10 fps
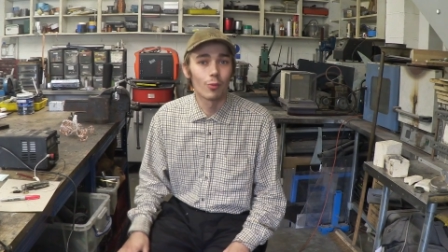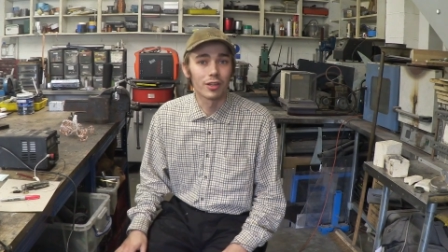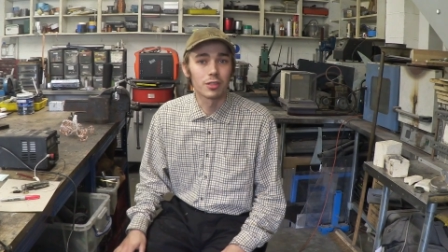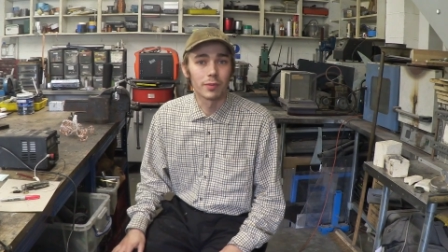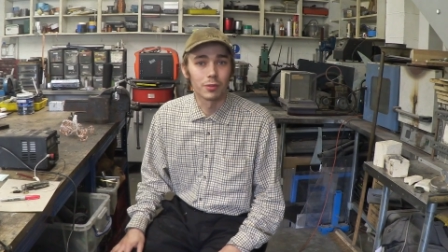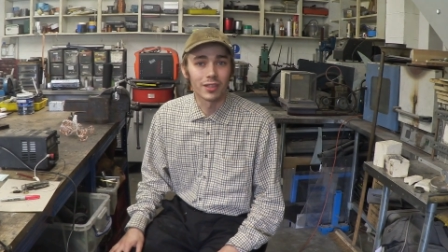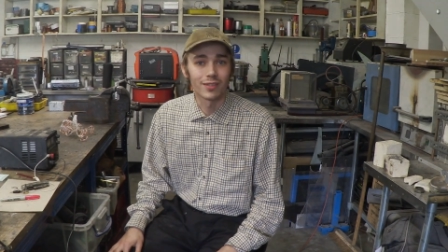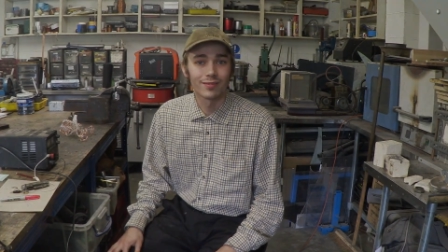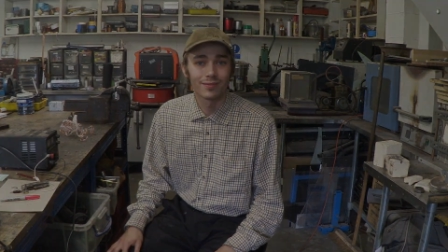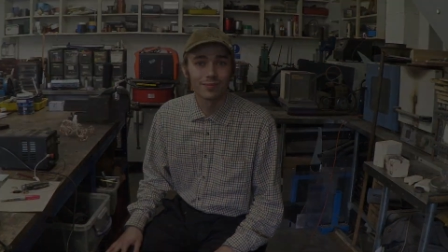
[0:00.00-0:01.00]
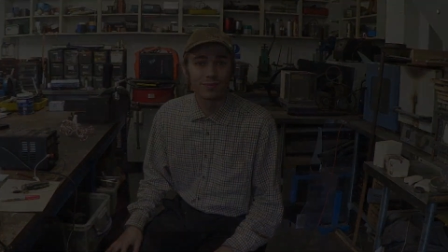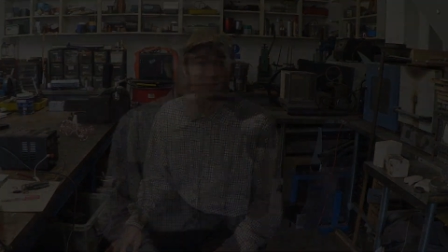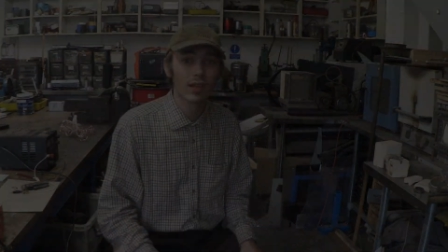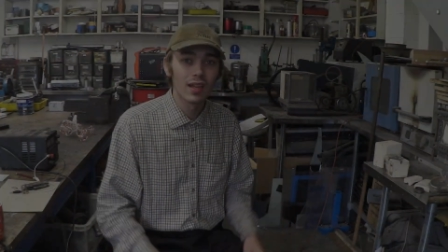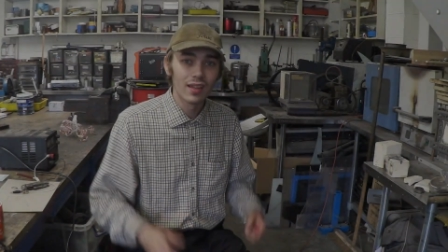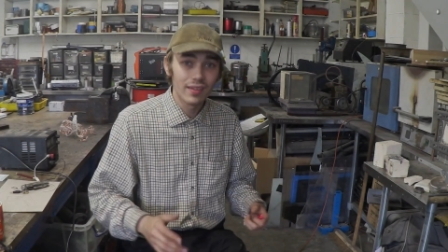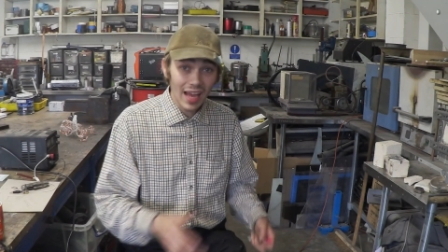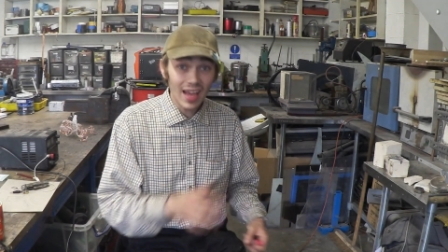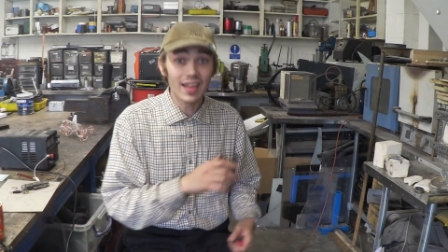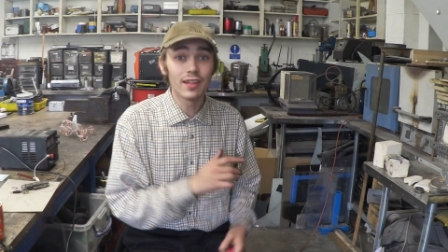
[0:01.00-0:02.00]
I wanted to build it.
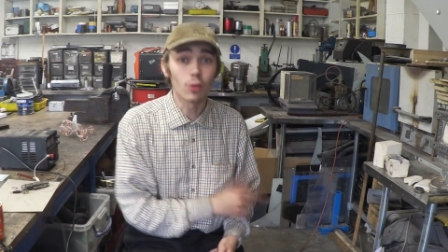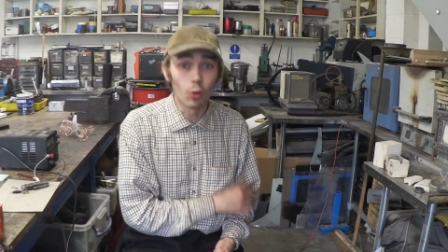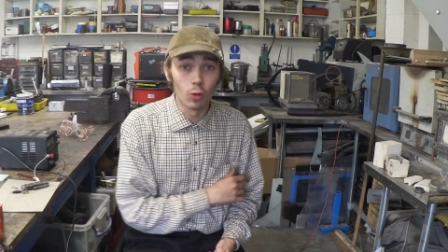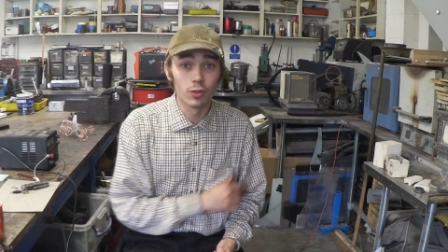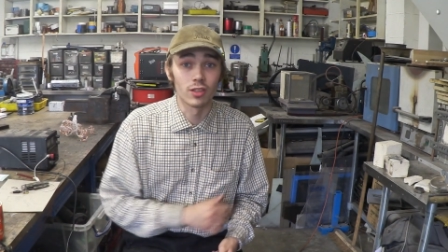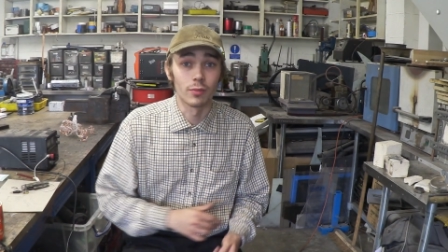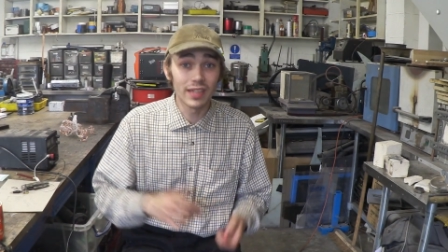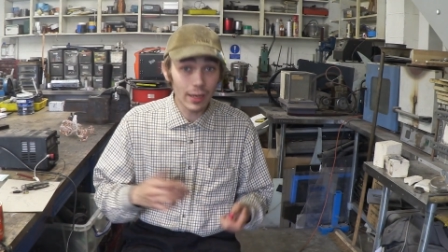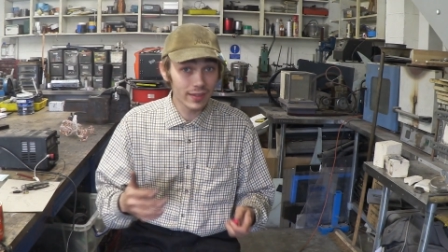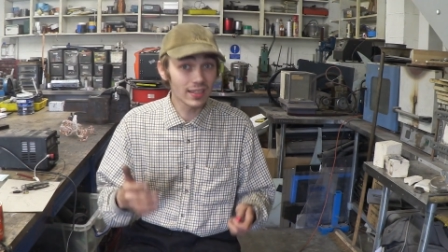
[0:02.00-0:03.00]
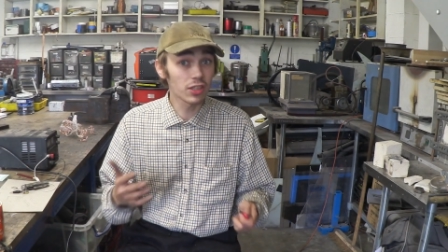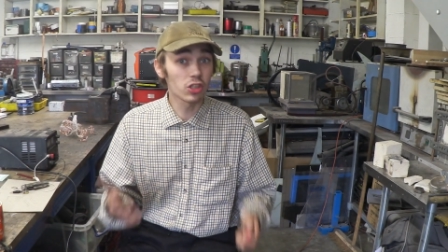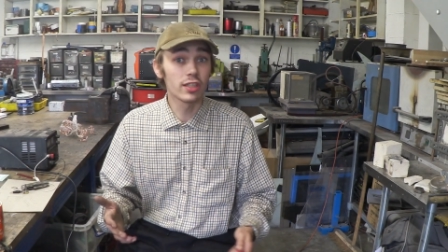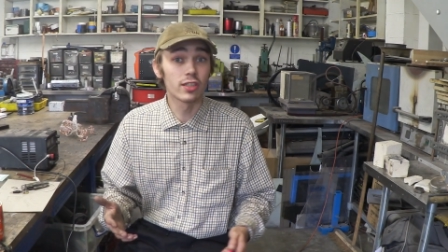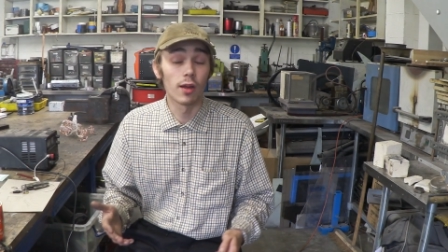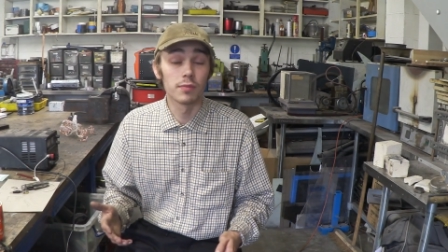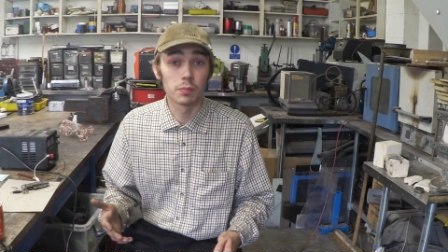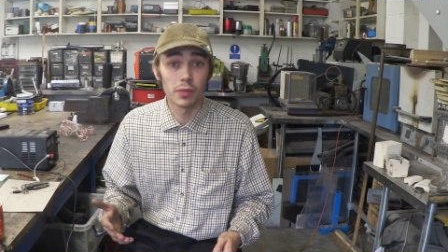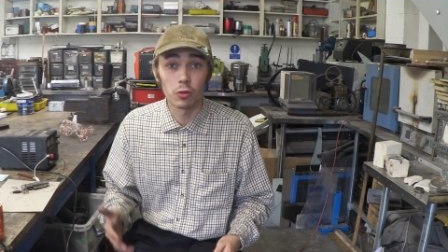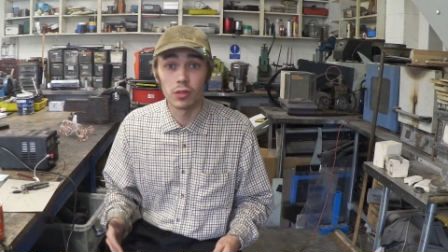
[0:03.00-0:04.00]
That is awesome, and now it's actually time to
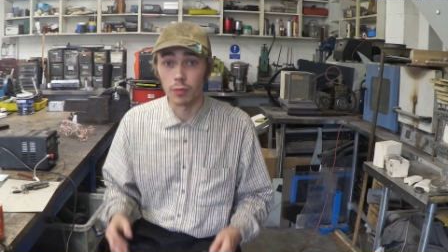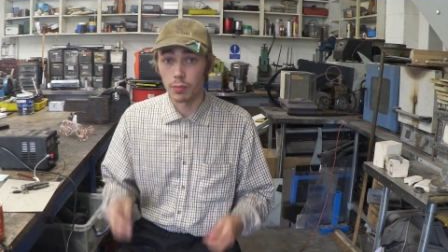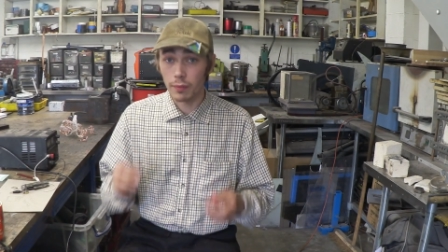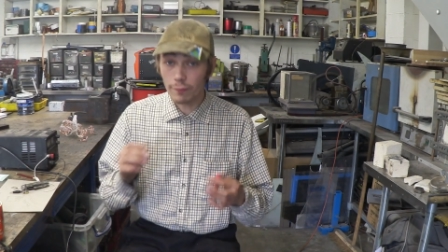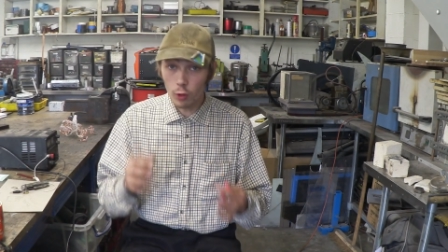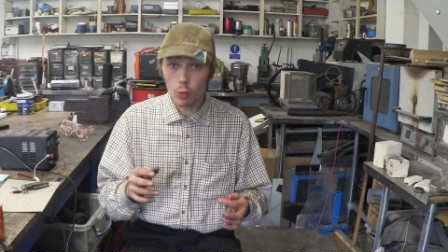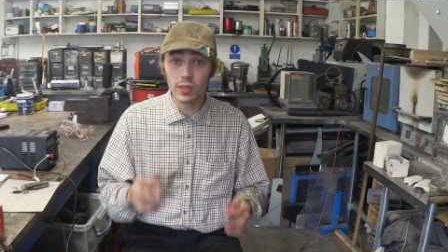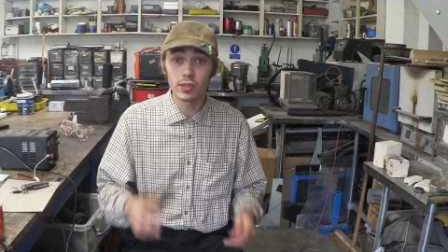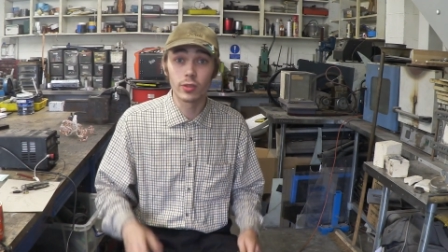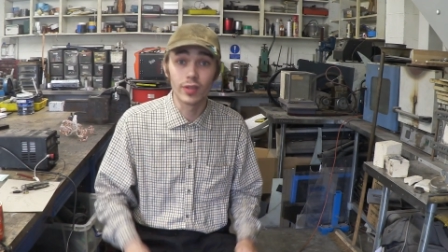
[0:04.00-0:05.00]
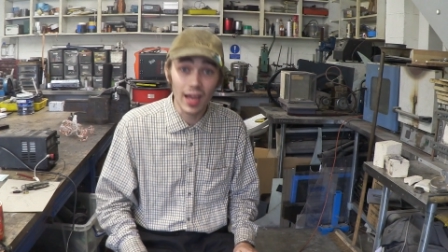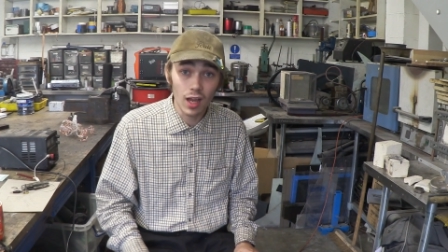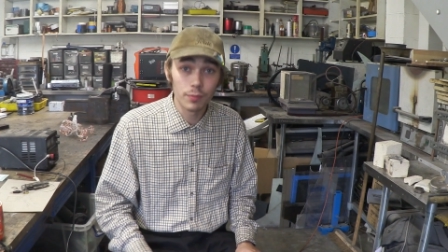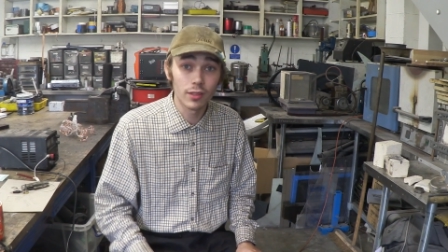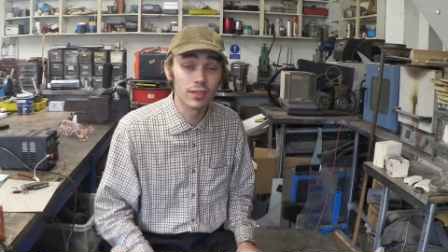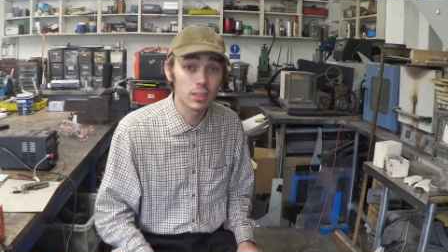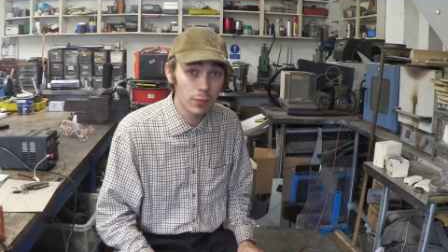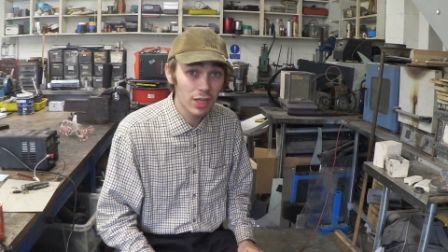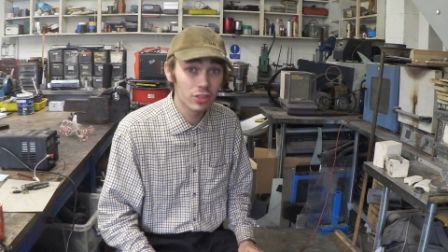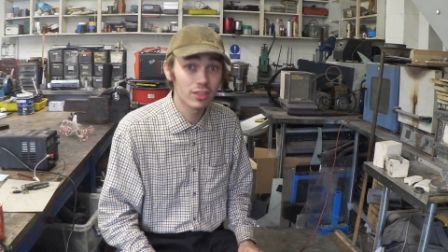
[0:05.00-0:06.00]
build it, but before we do that, I'm going to
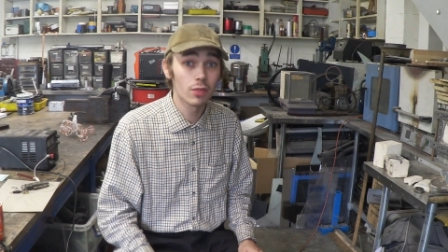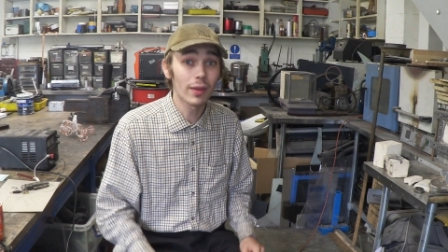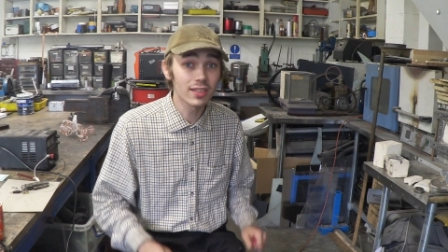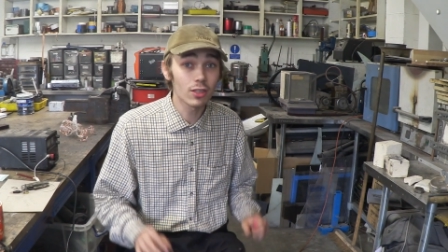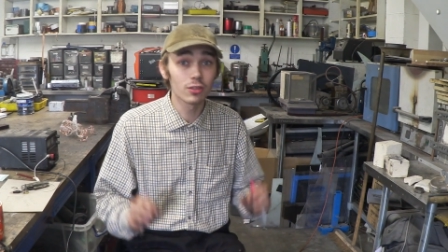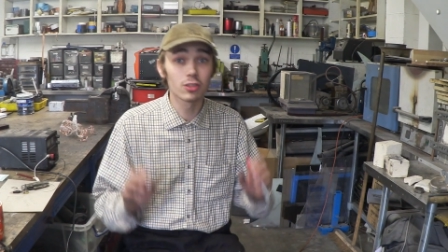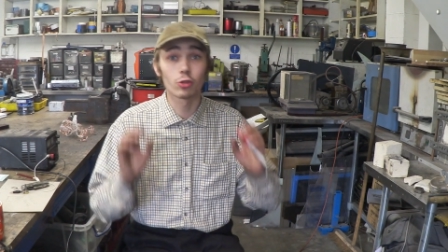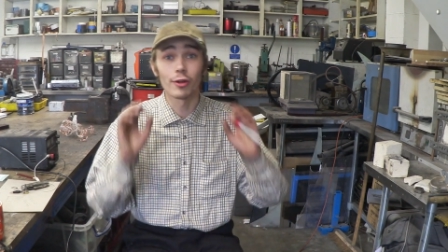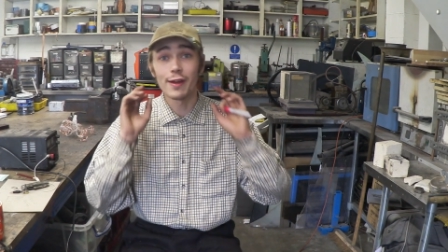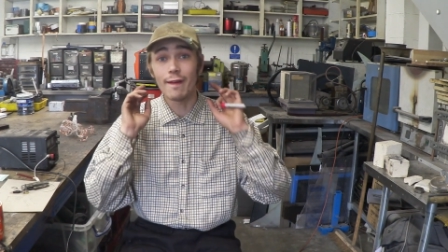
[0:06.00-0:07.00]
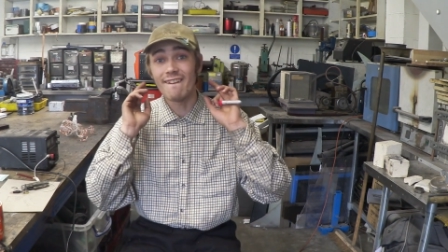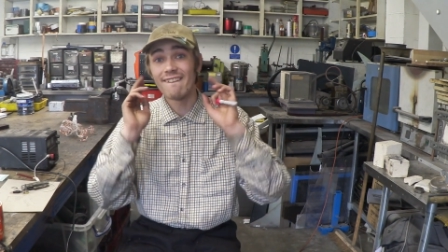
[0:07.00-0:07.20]
splash the schematic on the screen